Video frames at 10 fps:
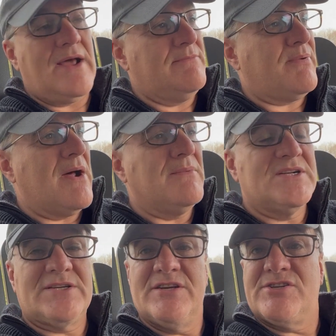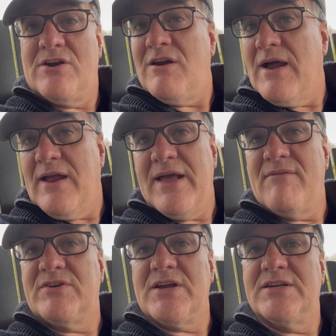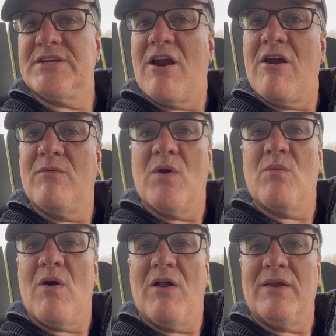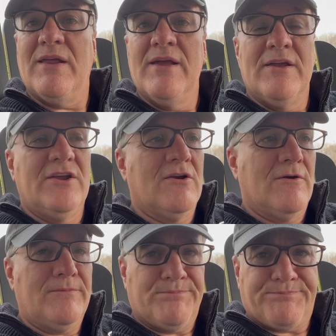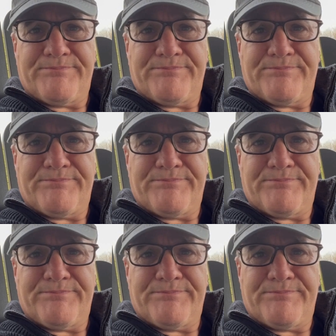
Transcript: I'd probably say, sure, I'd advertise a hardware wallet, you know.